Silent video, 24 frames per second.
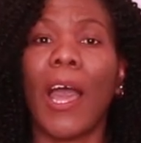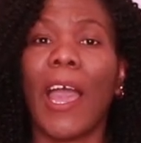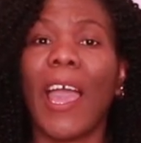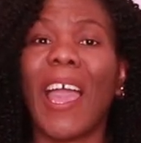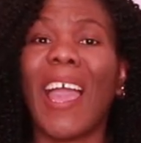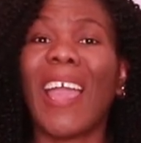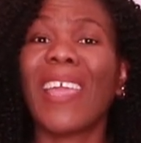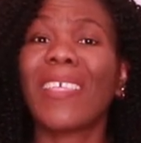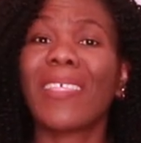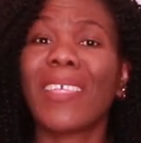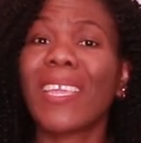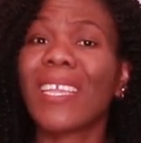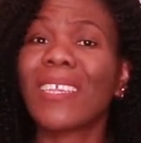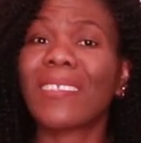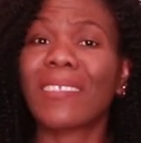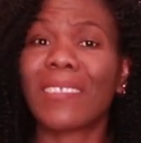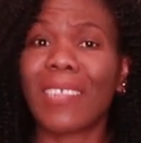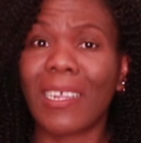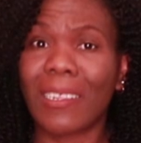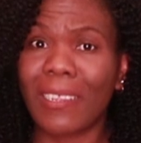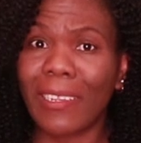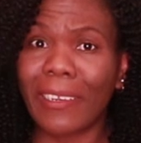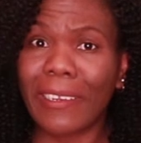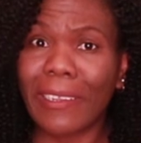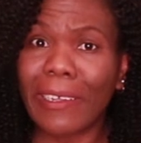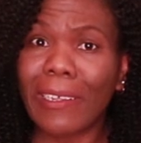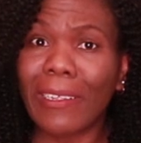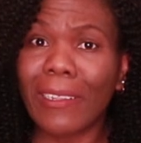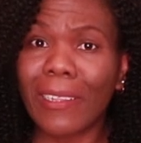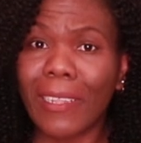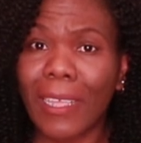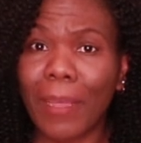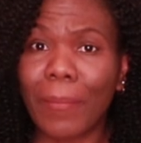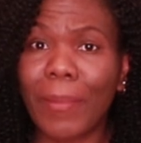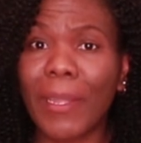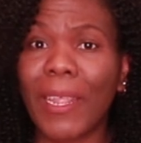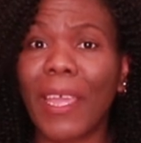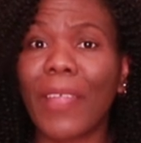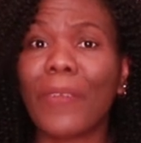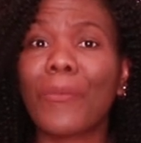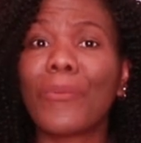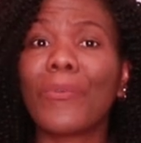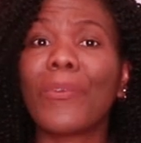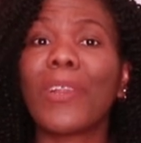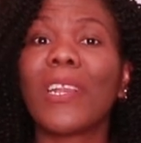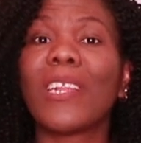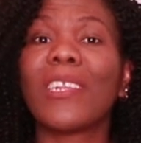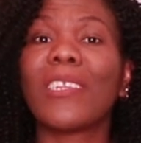I think it started earlier but I
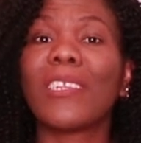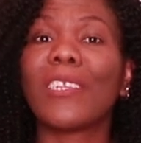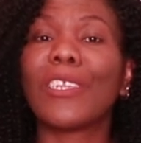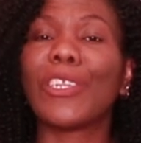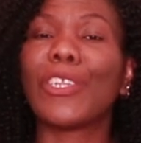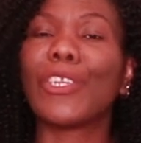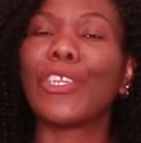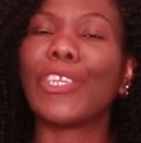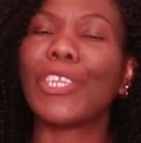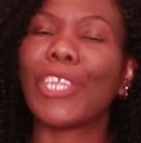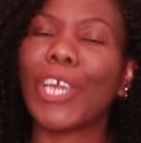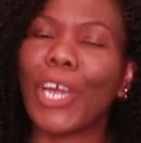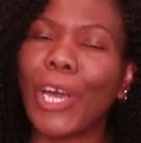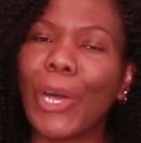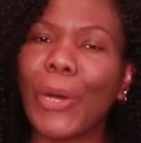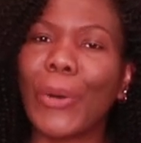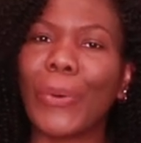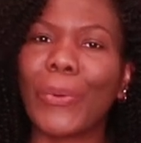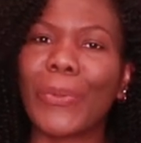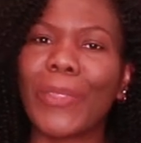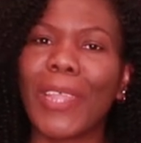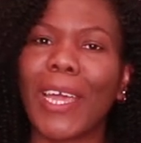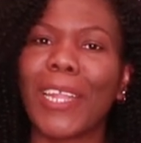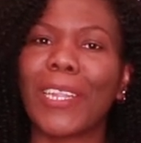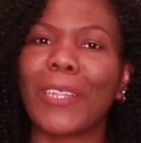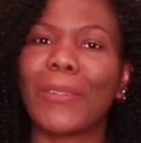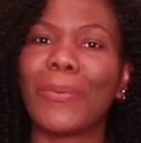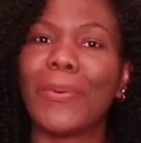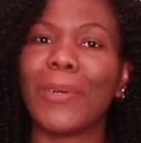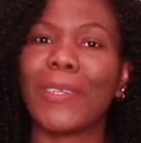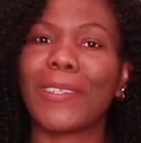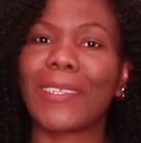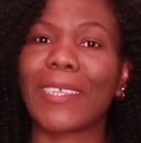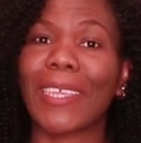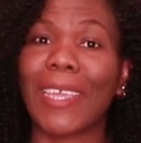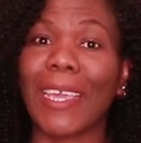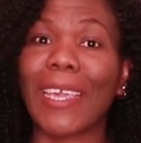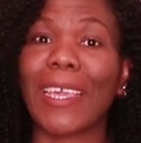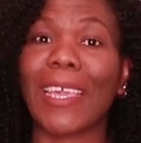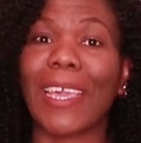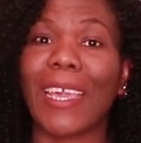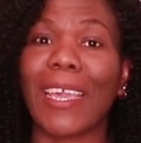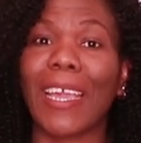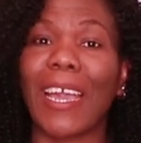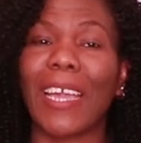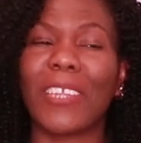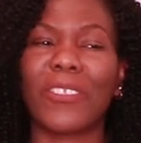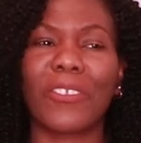really didn't know that it was
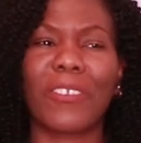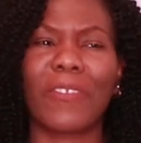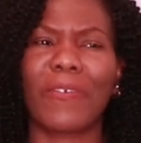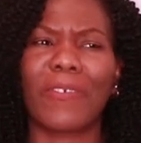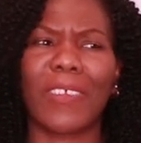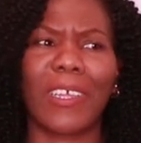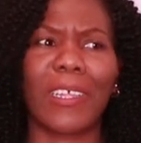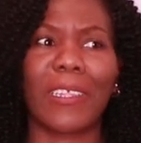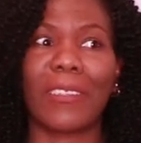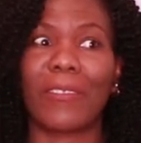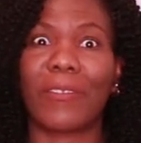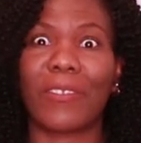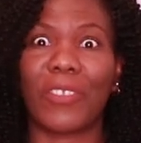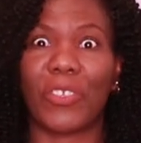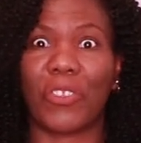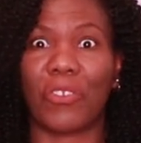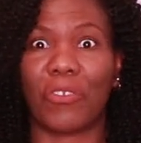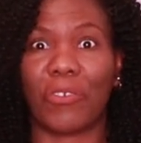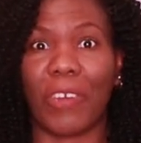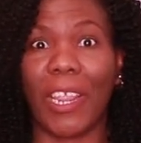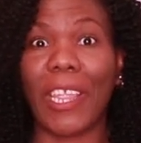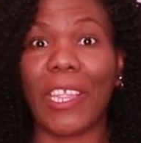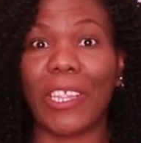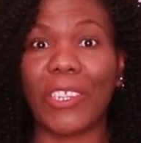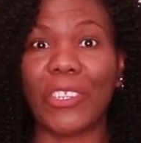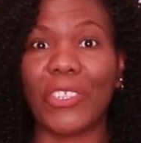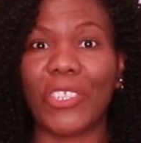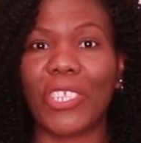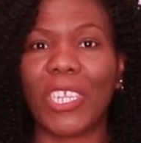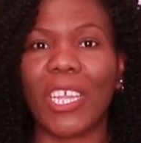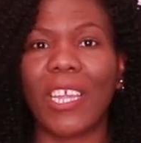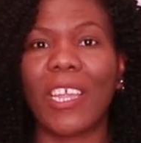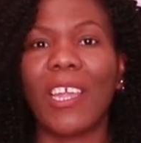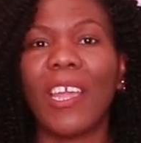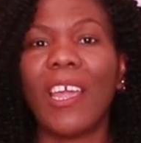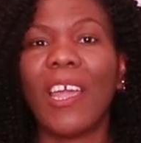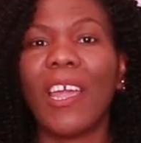kicking, I just felt strange